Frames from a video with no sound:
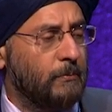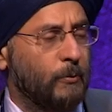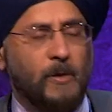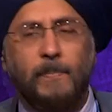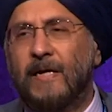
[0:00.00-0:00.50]

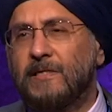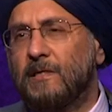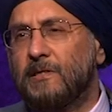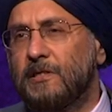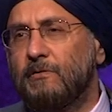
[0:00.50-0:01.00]
with hepatic
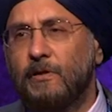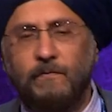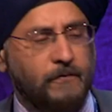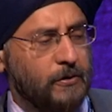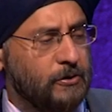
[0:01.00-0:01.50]
arterial
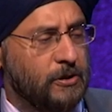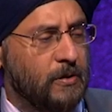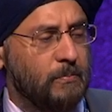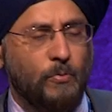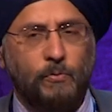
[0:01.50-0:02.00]
infusion
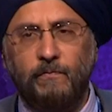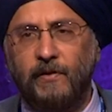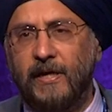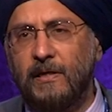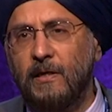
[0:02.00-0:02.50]
and portal
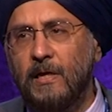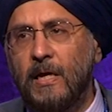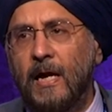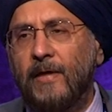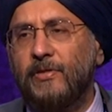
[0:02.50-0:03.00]
vein.
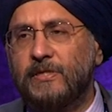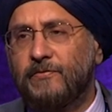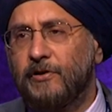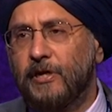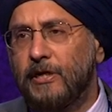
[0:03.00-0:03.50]
And this
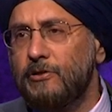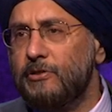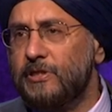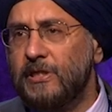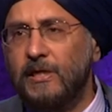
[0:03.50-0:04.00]
is very
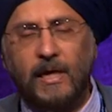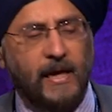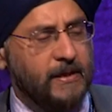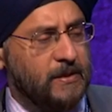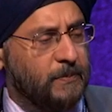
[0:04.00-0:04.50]
interesting
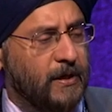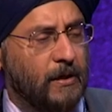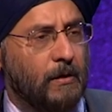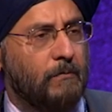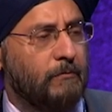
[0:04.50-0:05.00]
and is
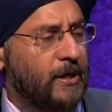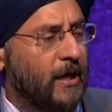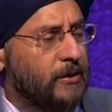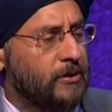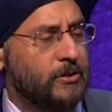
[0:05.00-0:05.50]
being
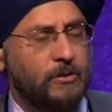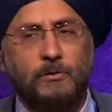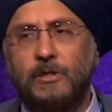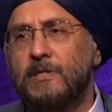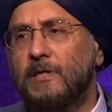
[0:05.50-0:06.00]

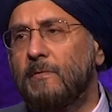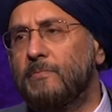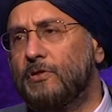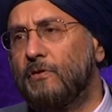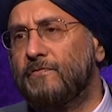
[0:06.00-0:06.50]
re-understood in
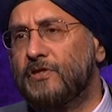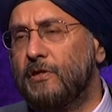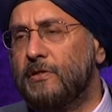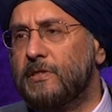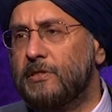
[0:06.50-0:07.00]
terms of
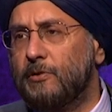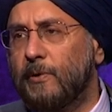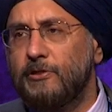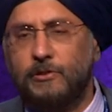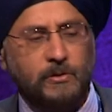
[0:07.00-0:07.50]
certain
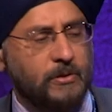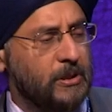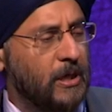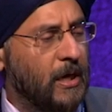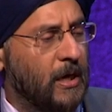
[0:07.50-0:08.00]
situations,
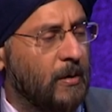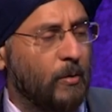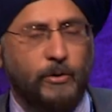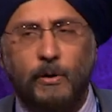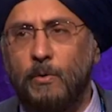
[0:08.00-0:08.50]

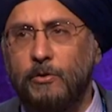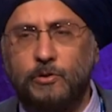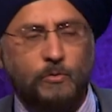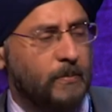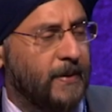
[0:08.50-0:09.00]
although I won't
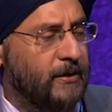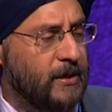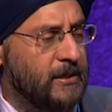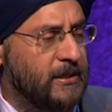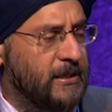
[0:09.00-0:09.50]
talk about
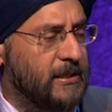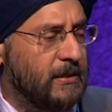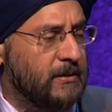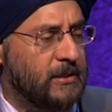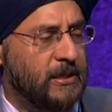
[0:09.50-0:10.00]
it in
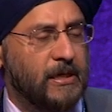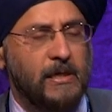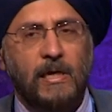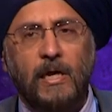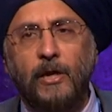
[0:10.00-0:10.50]
detail today.
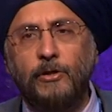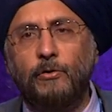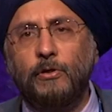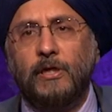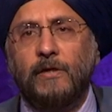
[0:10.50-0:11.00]
You
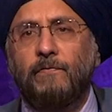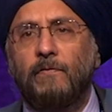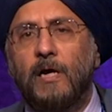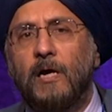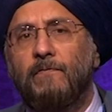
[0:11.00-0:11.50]
can
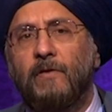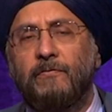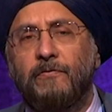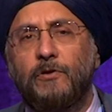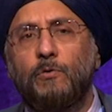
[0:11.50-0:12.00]
give
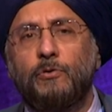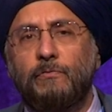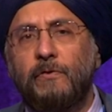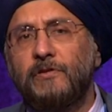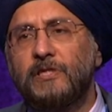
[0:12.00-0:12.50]
5FU or
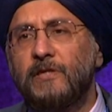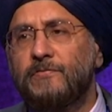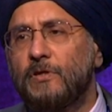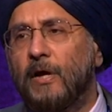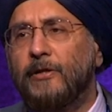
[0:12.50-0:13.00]

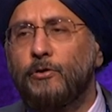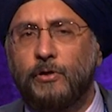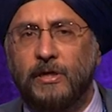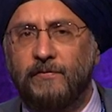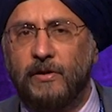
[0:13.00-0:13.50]
derivatives, and you
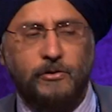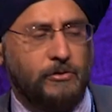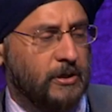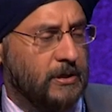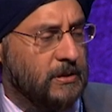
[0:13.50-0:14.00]
can give other
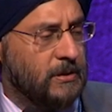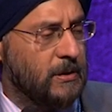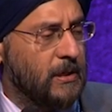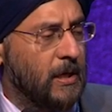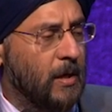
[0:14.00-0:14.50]
drugs.
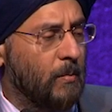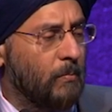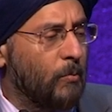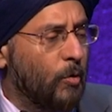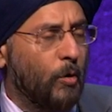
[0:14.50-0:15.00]

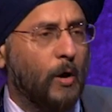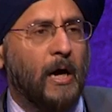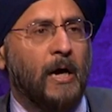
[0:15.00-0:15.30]
More